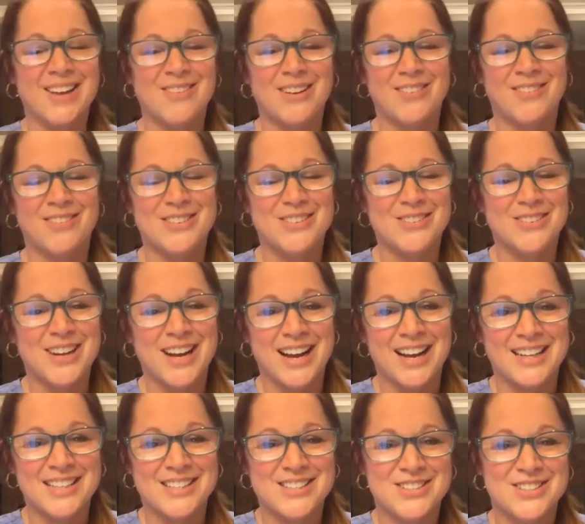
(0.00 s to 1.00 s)
wait for you
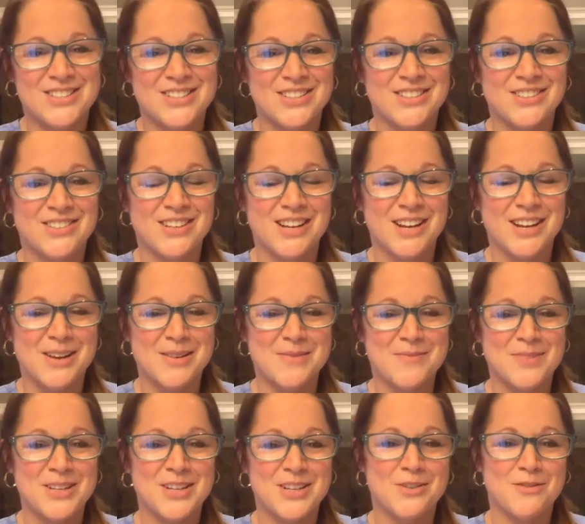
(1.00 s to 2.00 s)
guys
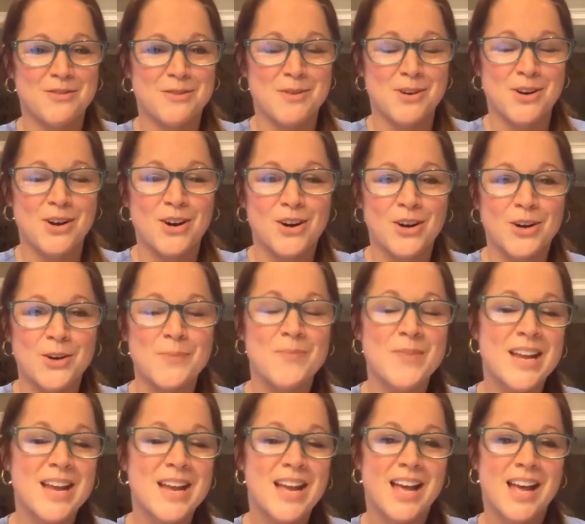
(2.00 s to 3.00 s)
to hear from her.
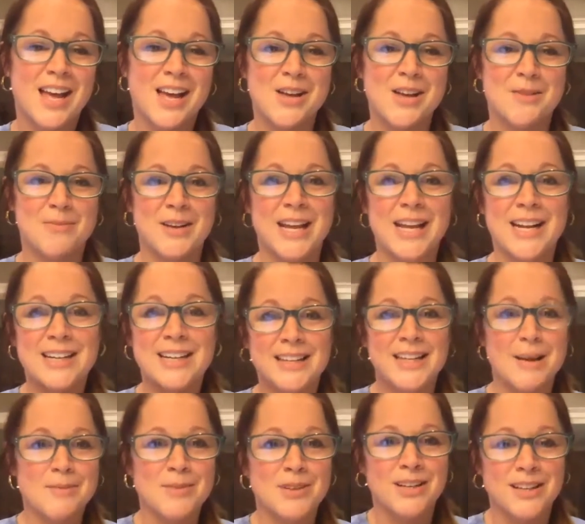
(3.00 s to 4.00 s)
And Anna Lee,
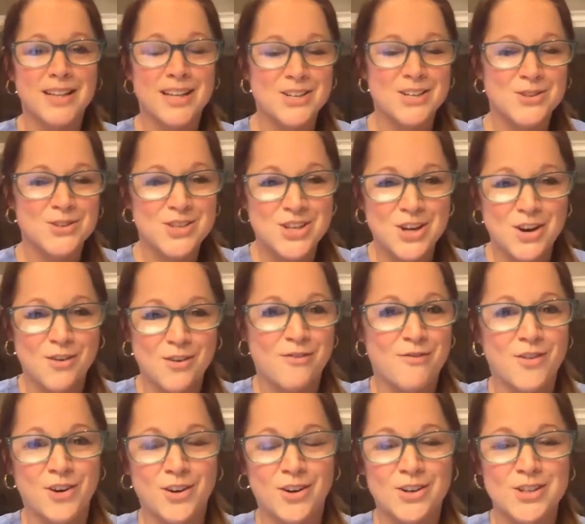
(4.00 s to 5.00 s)
I'm going to let you share
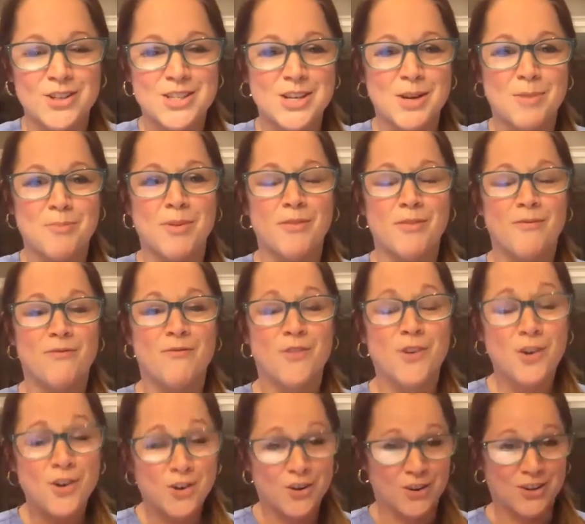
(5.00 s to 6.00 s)
first. But
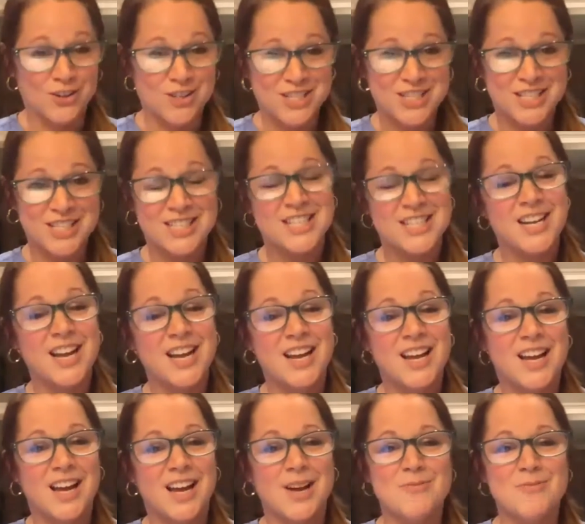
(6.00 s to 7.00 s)
first,
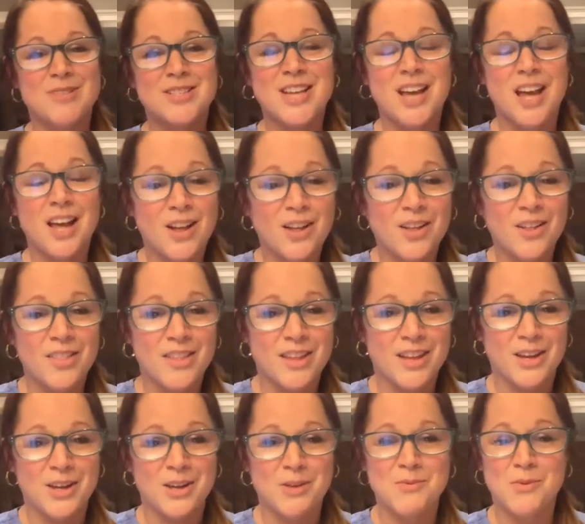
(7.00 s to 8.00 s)
tell
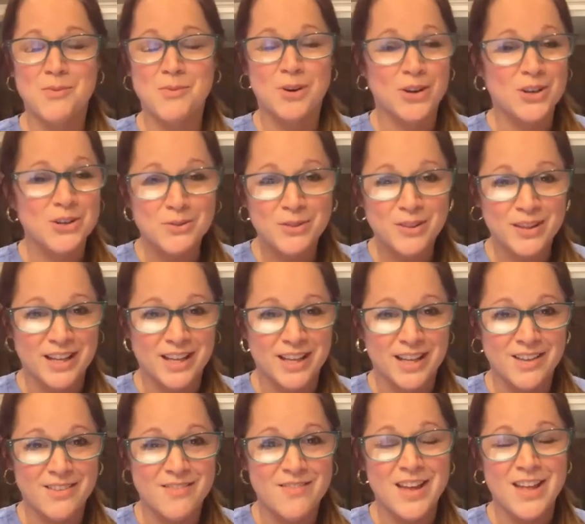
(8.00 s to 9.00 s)
them where you
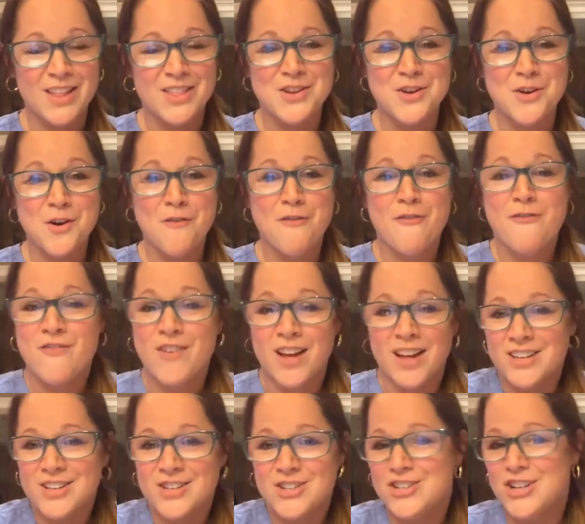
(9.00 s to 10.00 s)
live and your
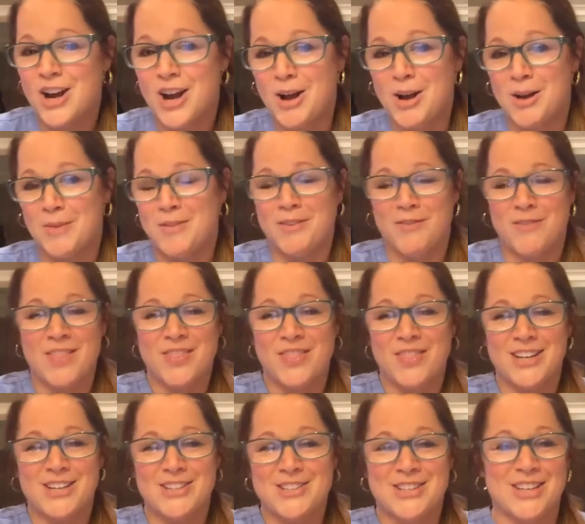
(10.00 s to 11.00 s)
fun job, the fun
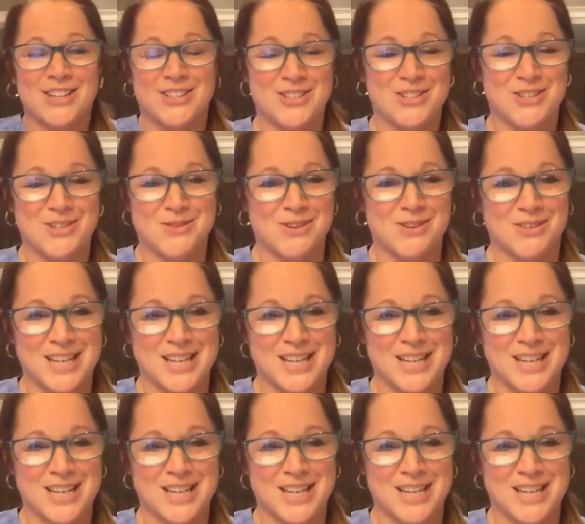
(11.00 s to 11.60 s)
things you get to do all